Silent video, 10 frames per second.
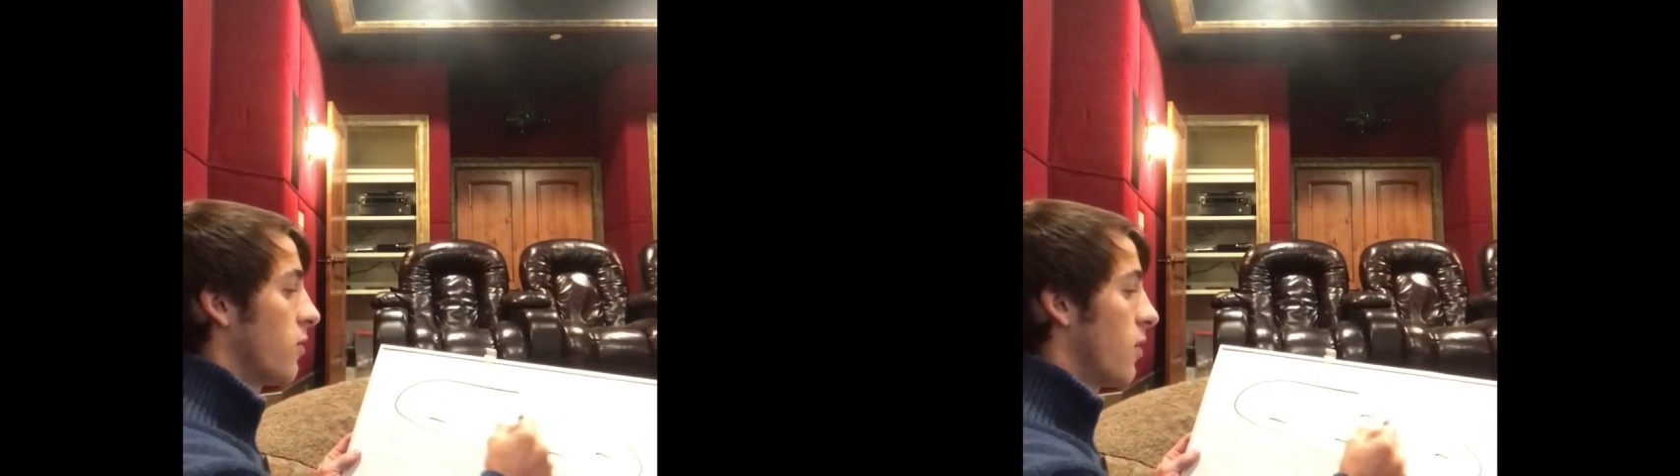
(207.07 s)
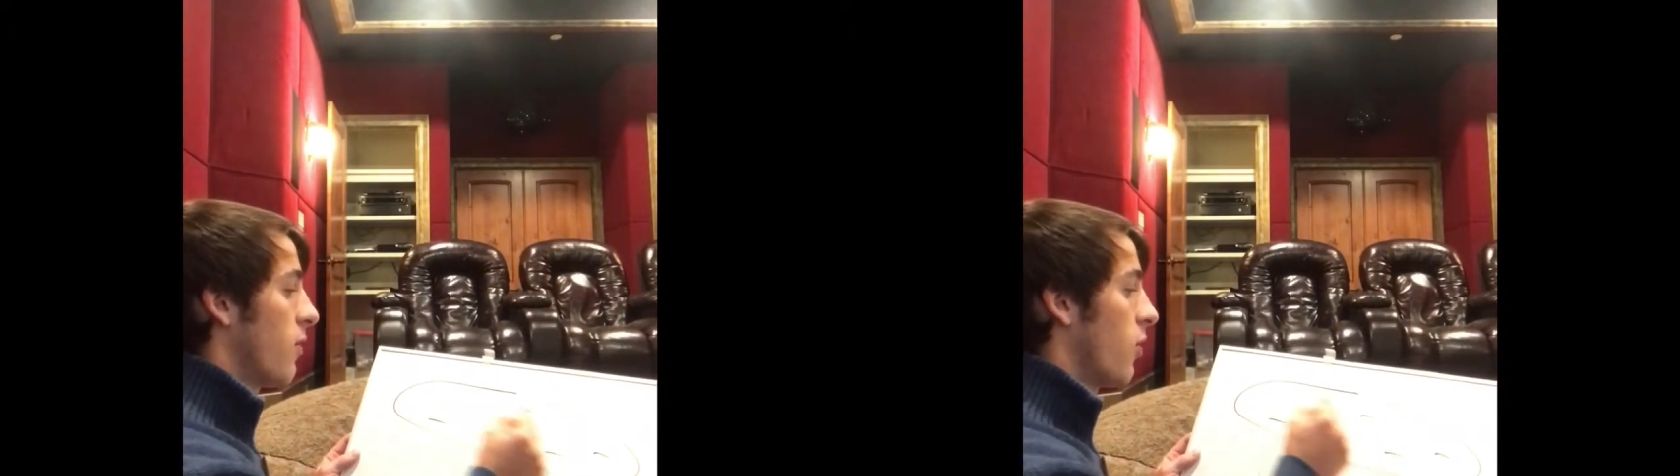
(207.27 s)

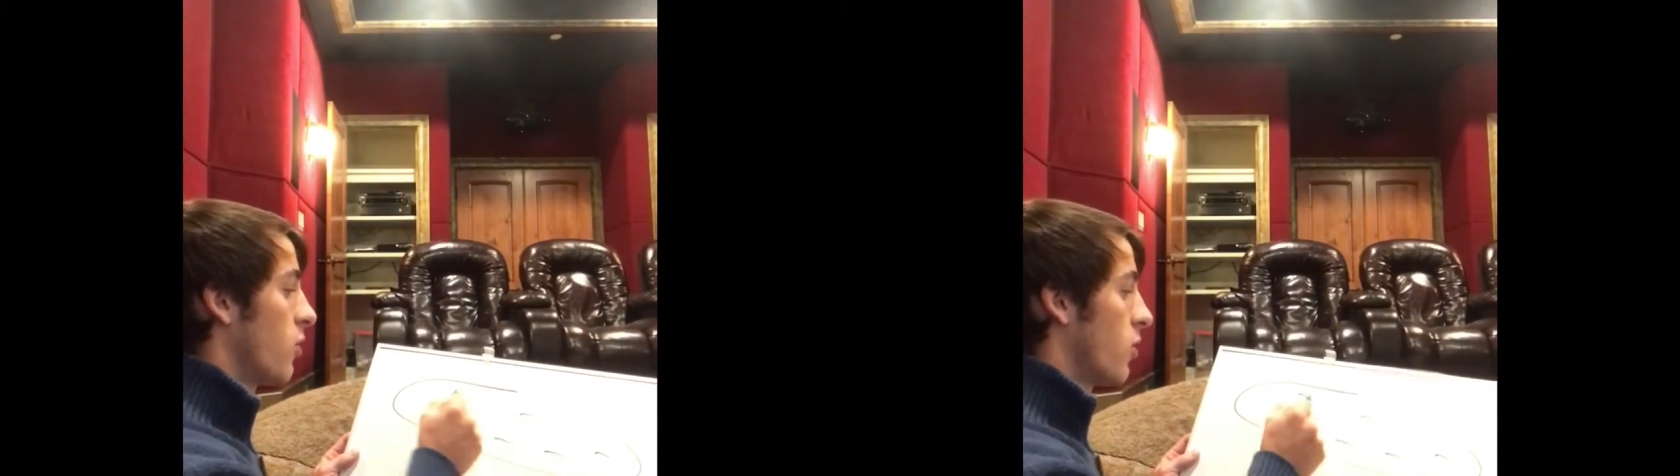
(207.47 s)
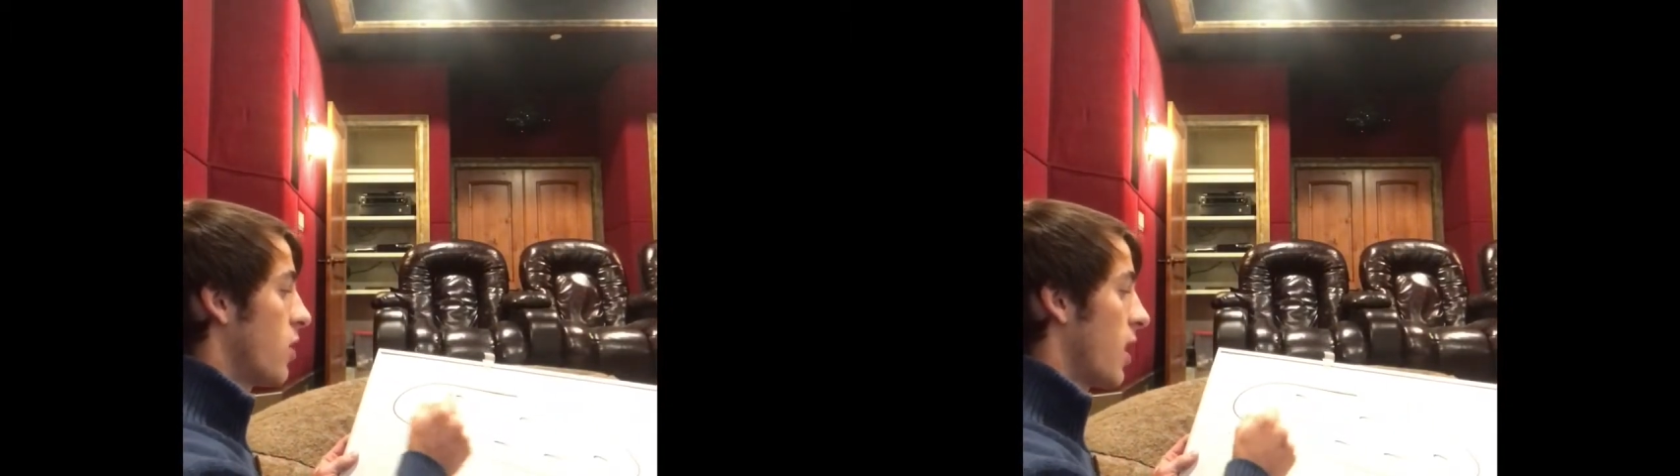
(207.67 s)
you have all
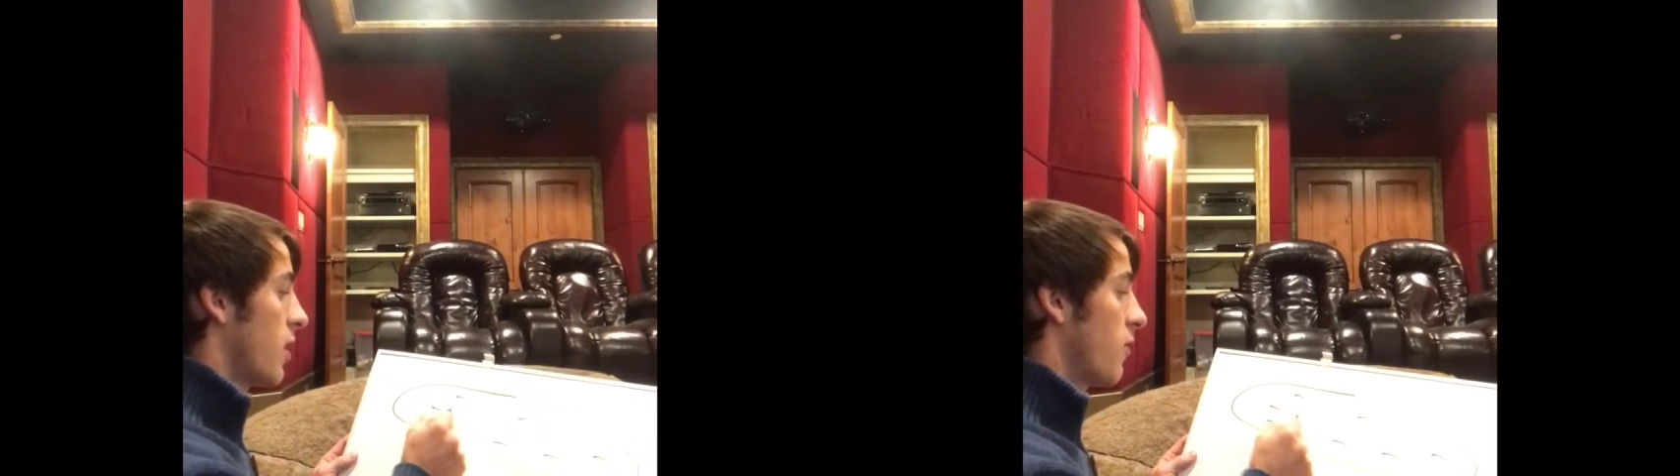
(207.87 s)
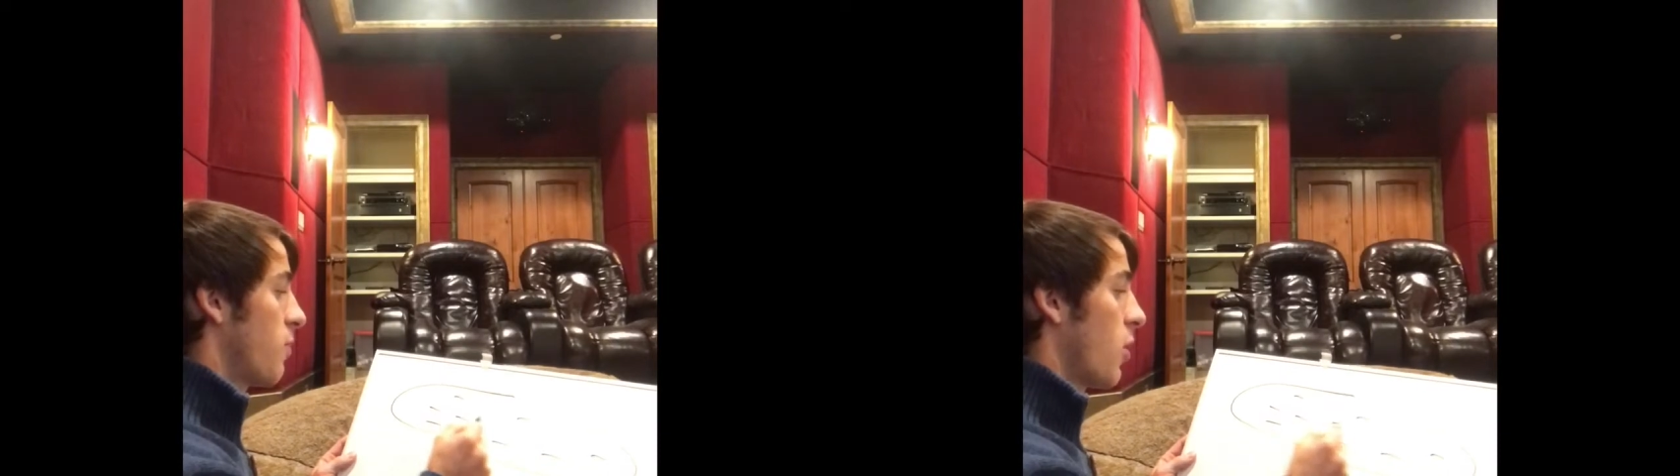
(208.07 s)
your
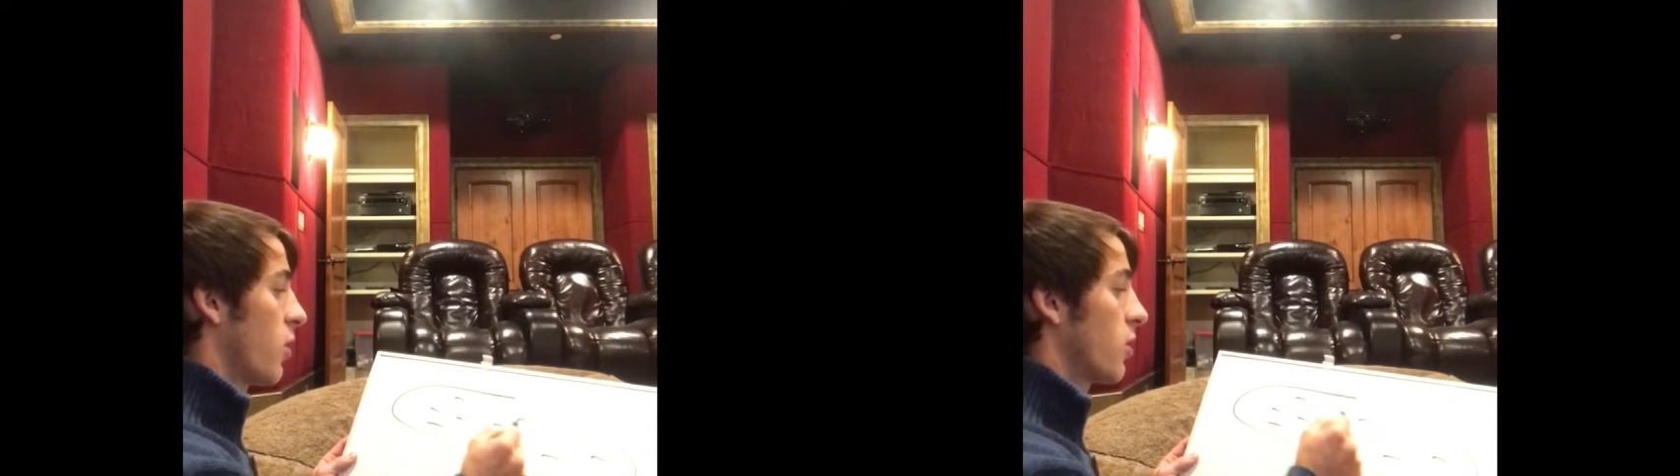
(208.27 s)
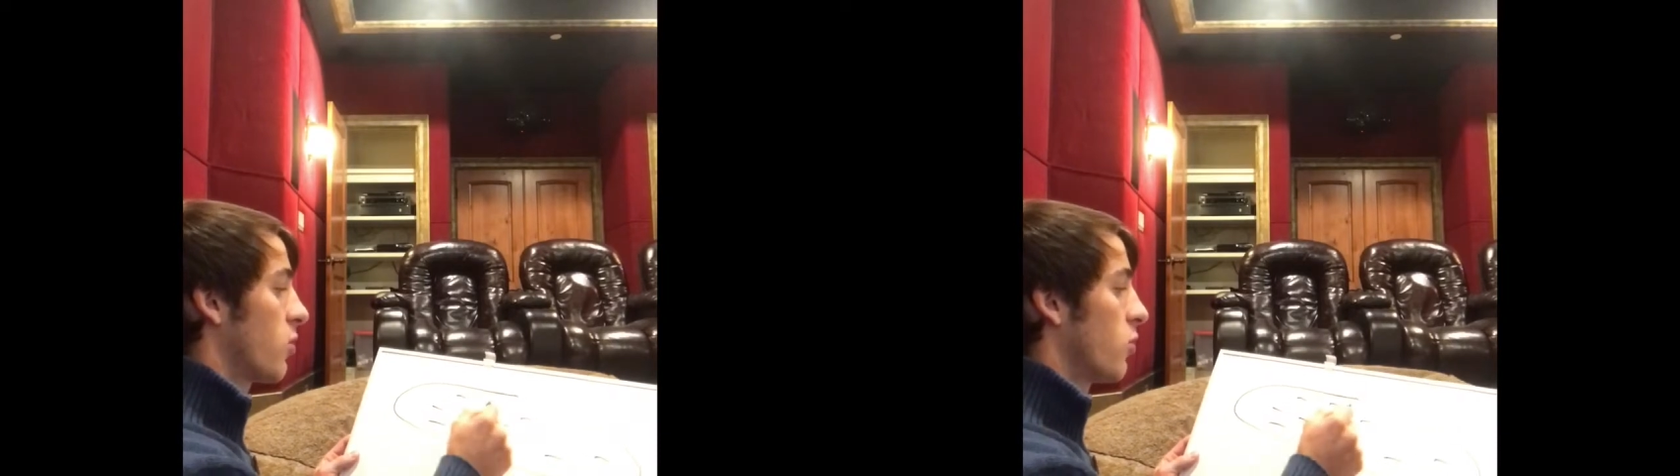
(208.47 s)
negative
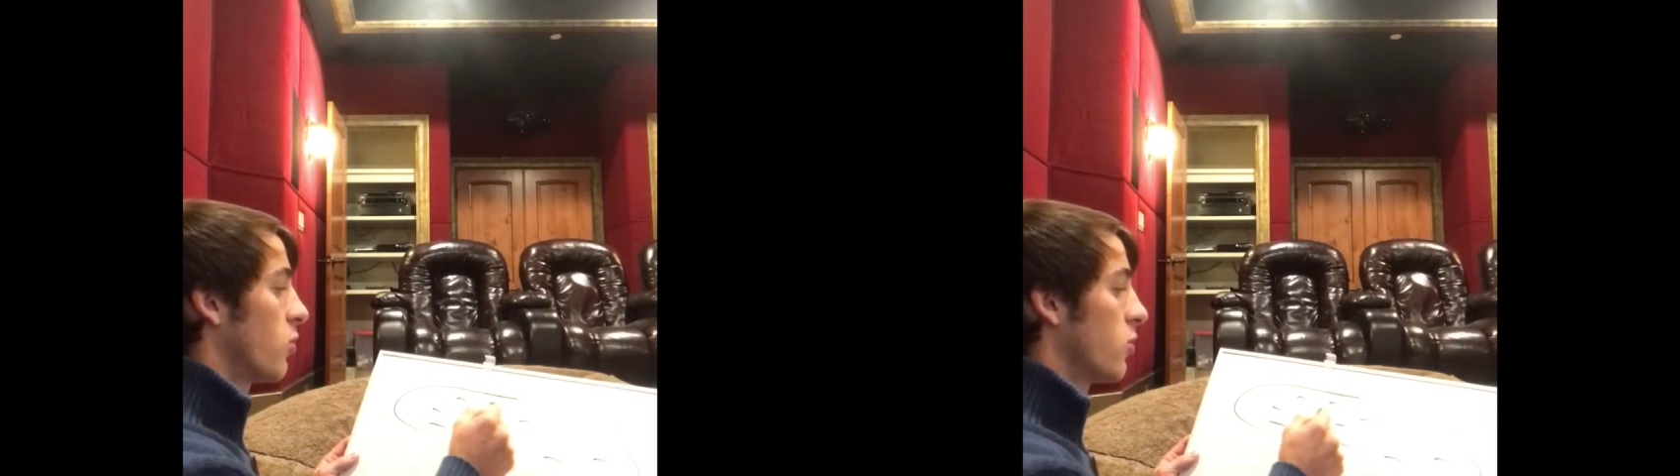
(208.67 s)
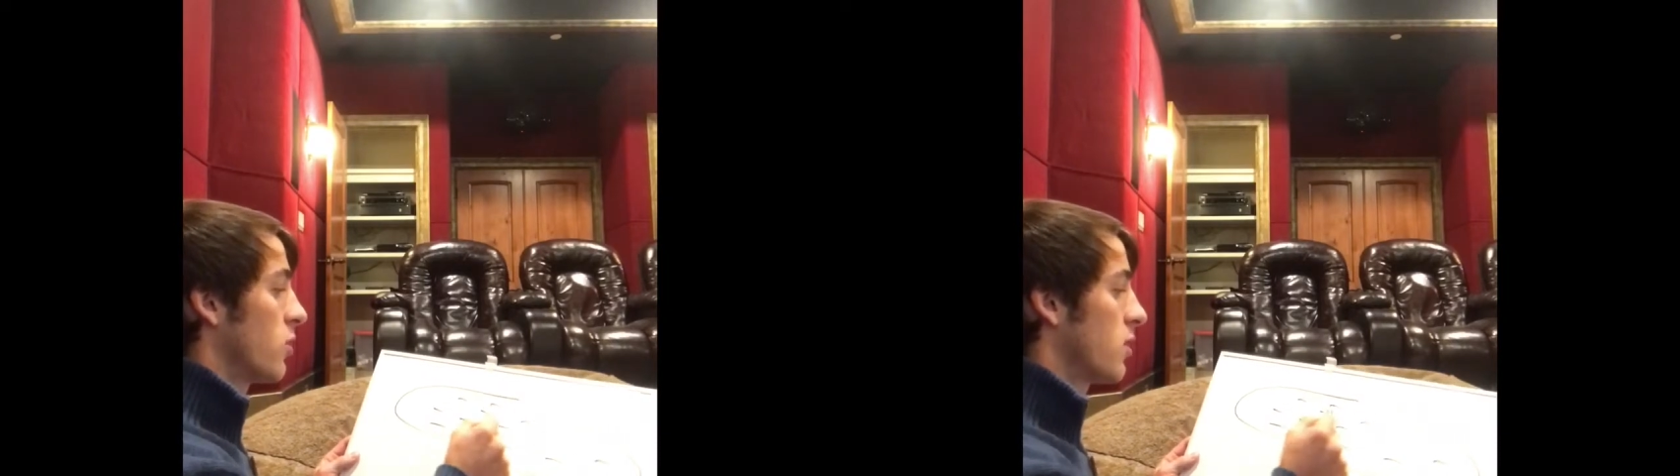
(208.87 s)

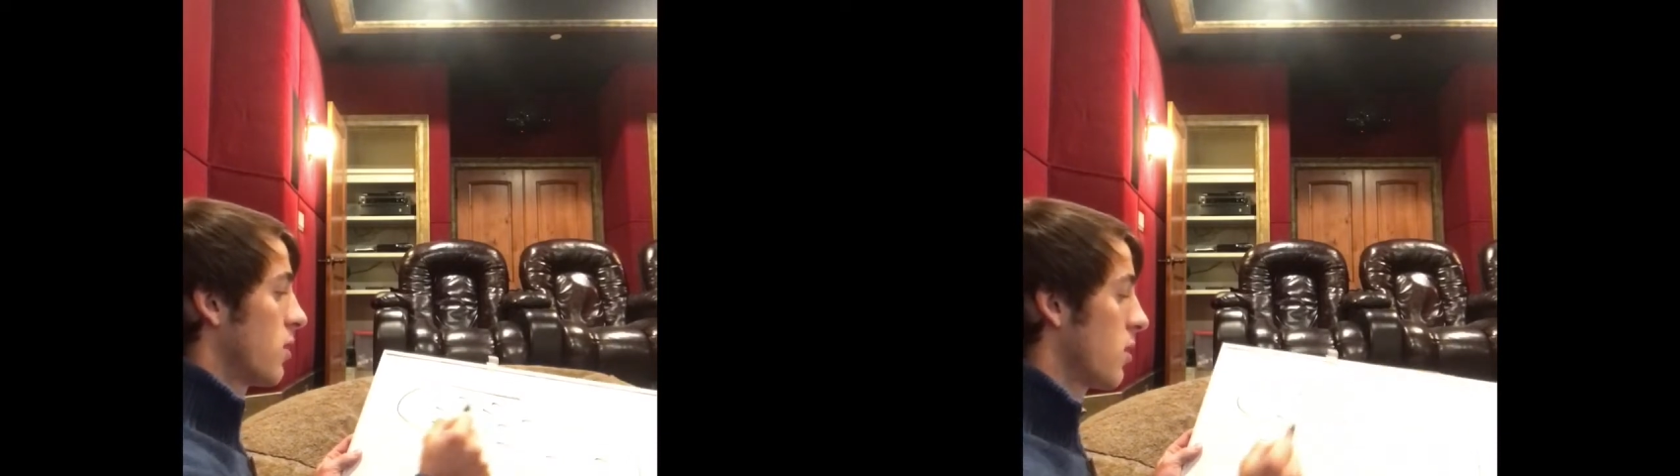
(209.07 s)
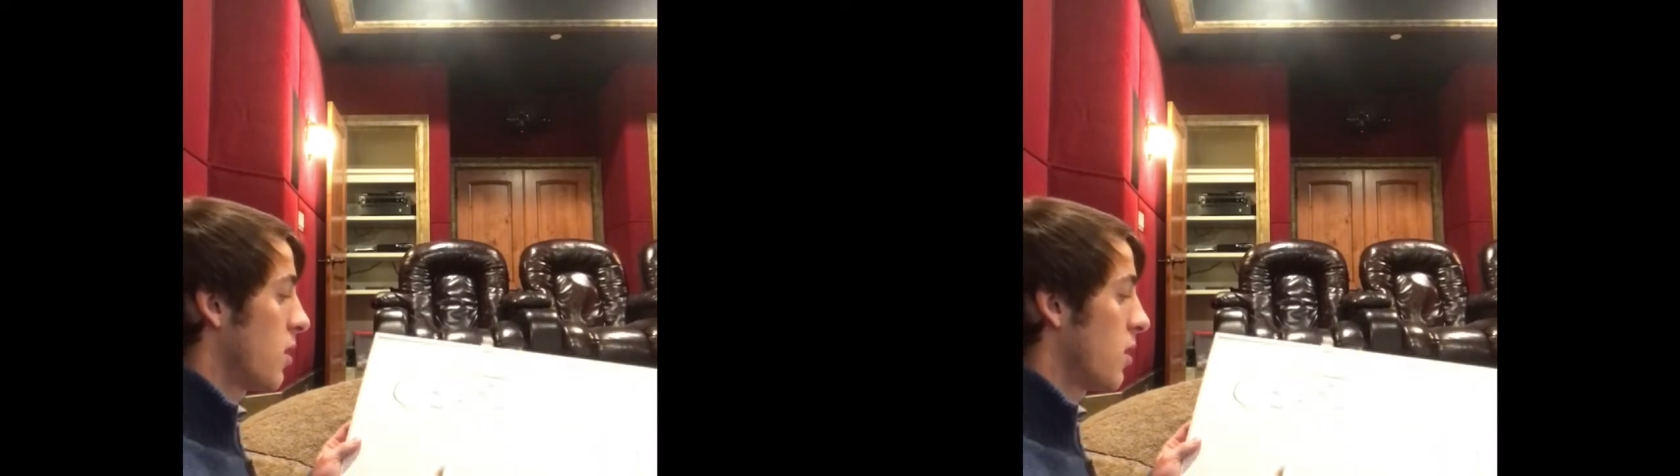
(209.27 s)
particles,